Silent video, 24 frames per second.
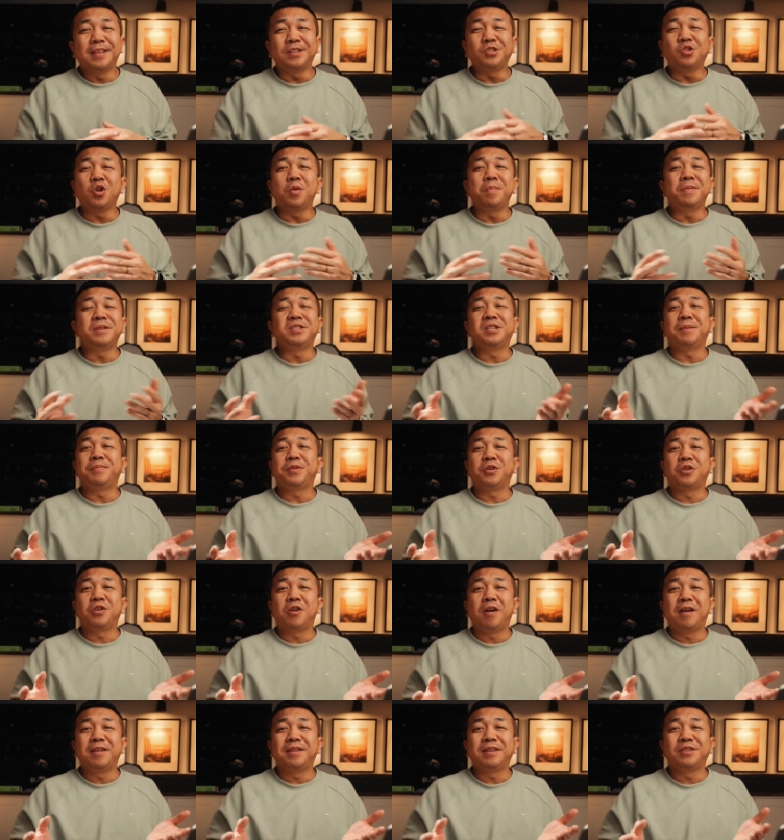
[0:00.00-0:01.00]
This opens up your
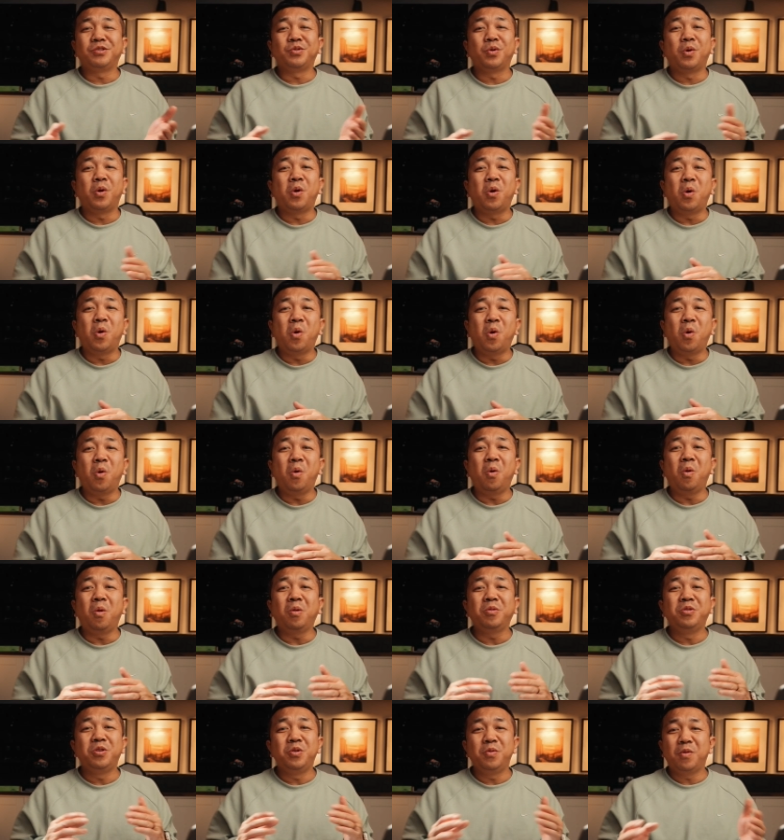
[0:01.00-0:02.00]
content to a
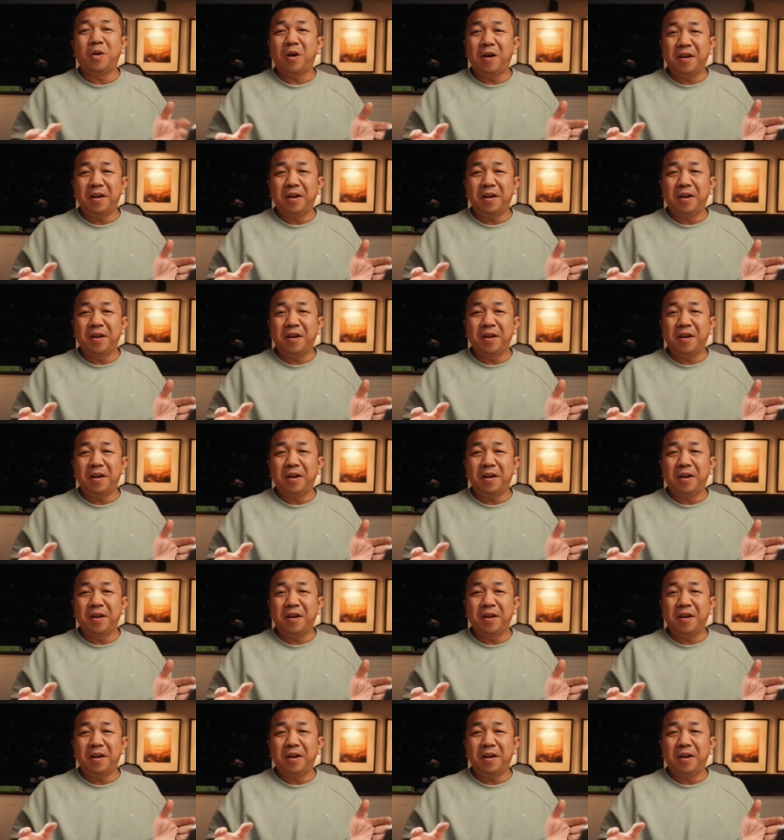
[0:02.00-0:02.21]
whole new